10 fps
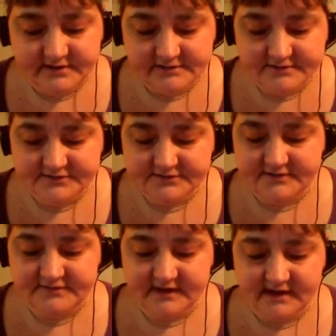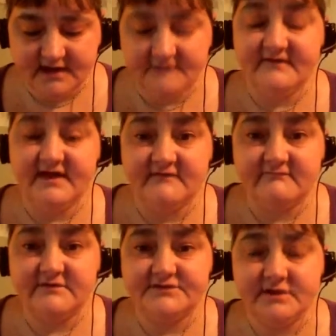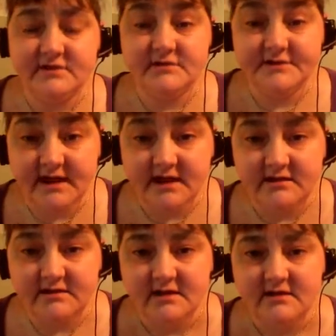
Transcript: illnesses that they have every single day,